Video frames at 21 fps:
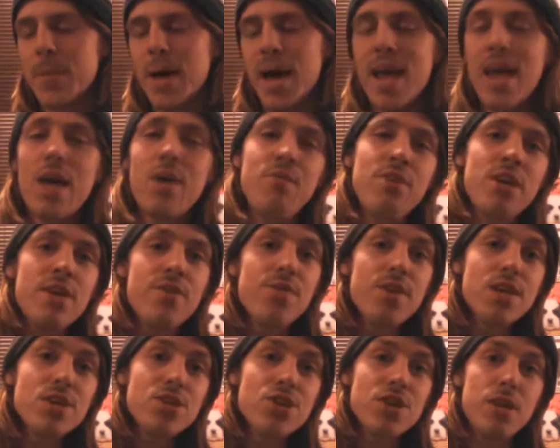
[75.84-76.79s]
I have a
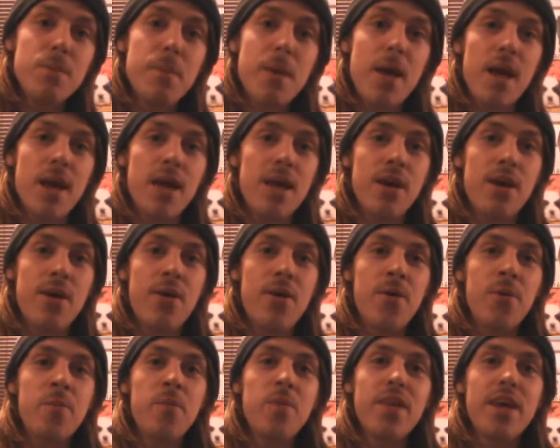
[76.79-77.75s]
confession to make,
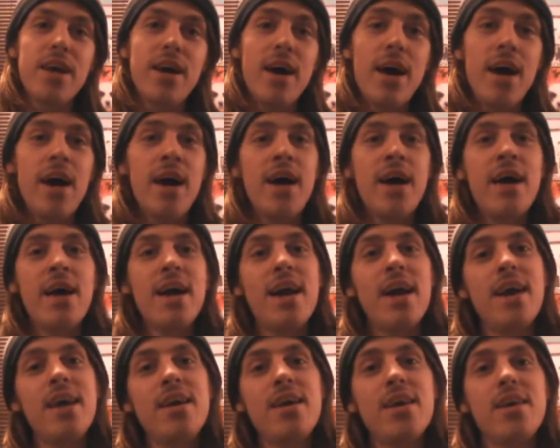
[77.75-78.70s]
y'all.
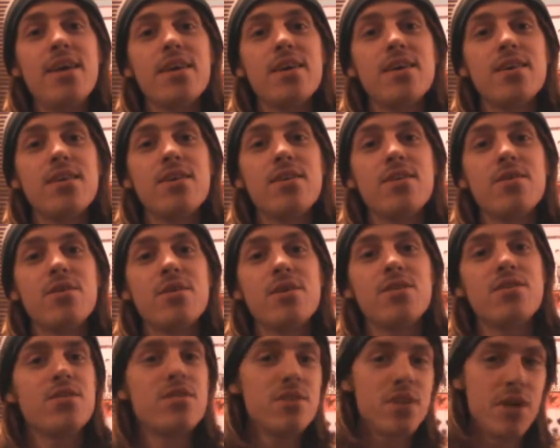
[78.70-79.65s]
I
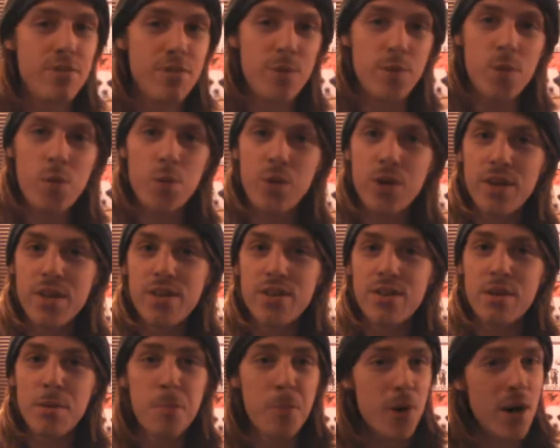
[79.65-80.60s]
suffer
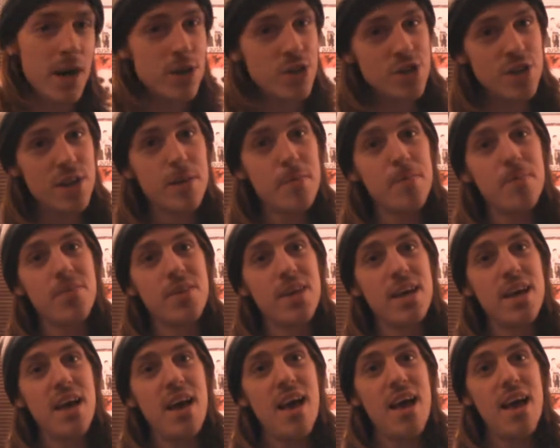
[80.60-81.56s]
with depression.
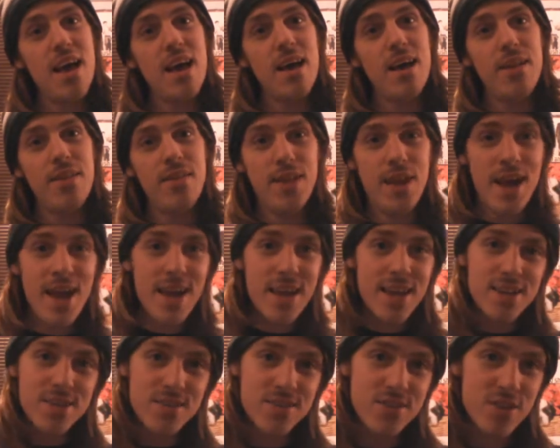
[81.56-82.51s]

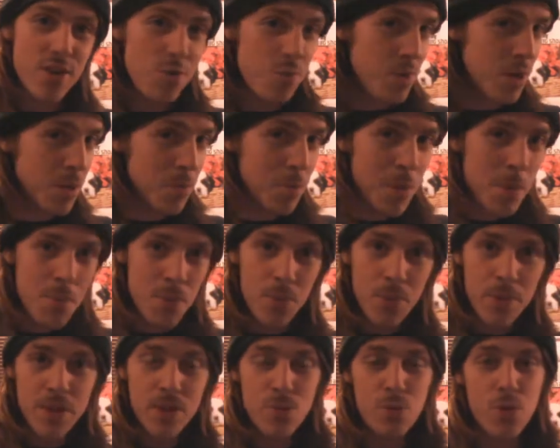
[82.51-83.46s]
Like so many
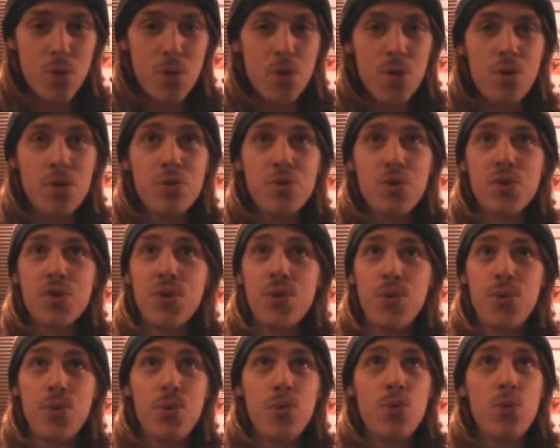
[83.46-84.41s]
people in the world
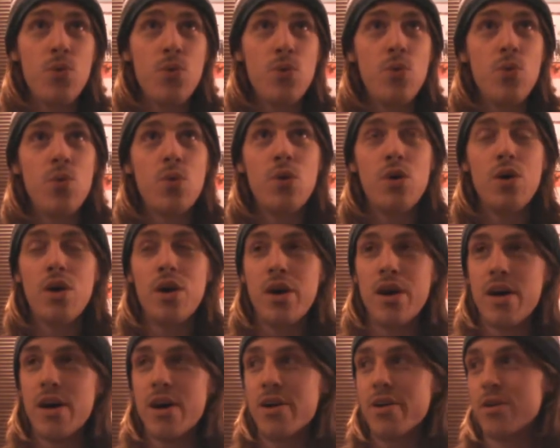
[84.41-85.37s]
who
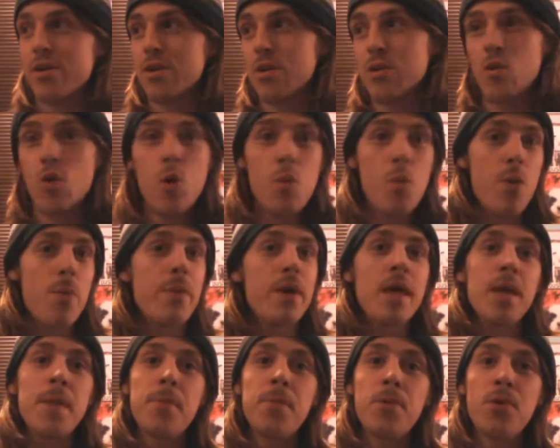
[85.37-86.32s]
are normal
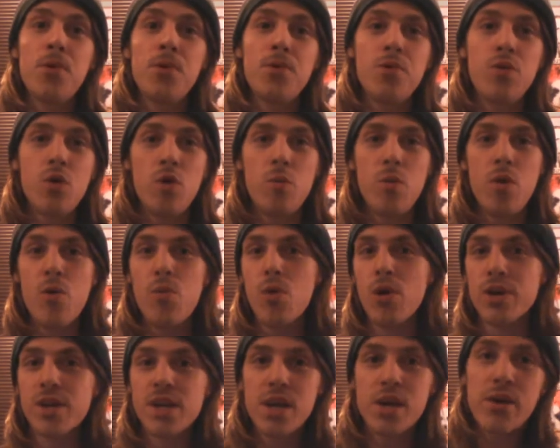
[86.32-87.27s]
people, normal
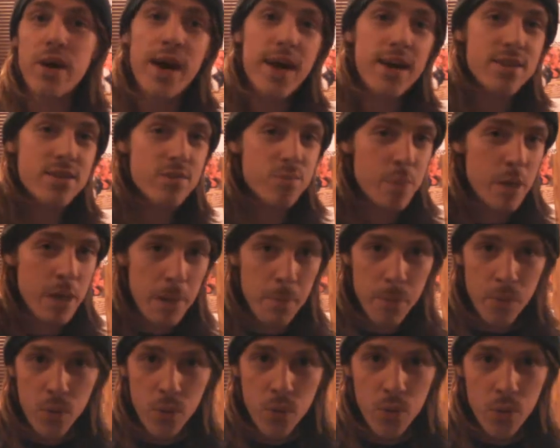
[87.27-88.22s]
working class
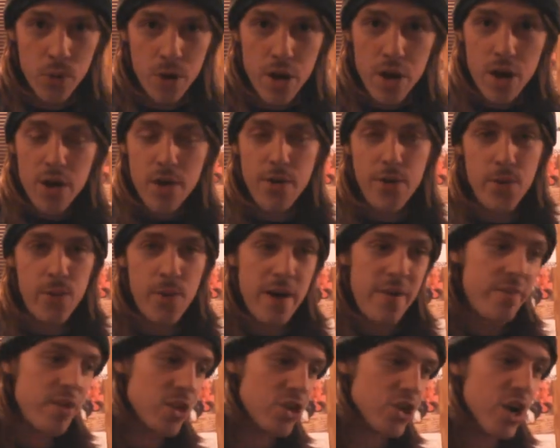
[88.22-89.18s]
people, who
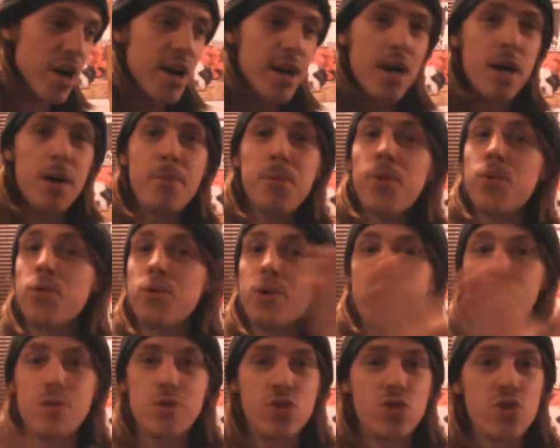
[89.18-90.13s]
have a job, who
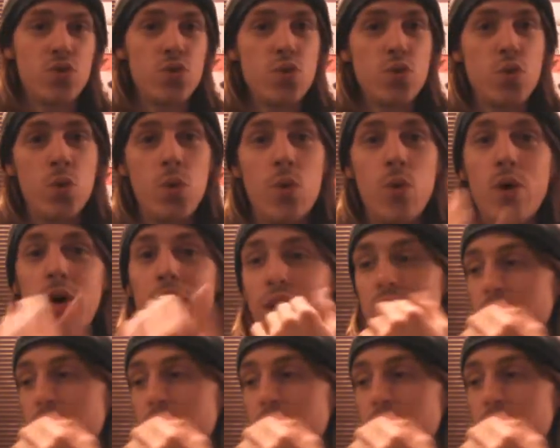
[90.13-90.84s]
go to school,